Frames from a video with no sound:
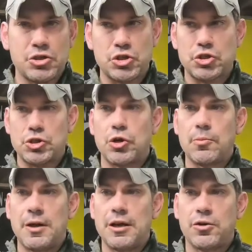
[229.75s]
So
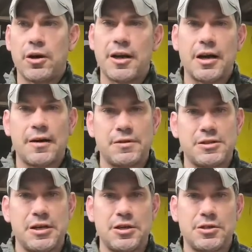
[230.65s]
many great
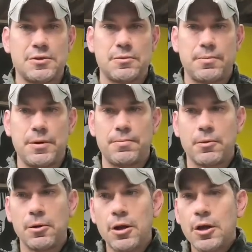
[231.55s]
conversations with
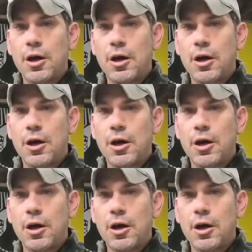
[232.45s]
people.